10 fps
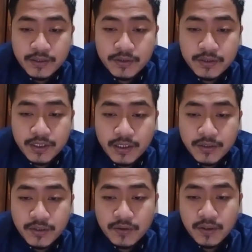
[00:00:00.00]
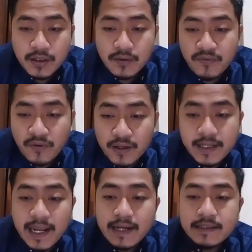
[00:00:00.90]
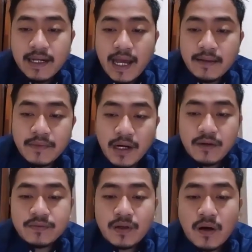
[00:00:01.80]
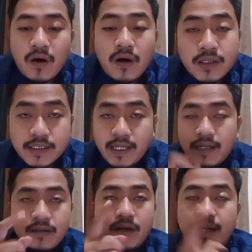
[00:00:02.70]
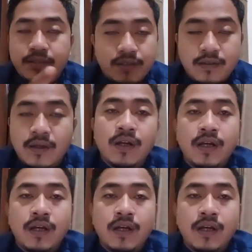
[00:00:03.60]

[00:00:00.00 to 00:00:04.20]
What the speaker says: news insurer for telling claim after cost increases.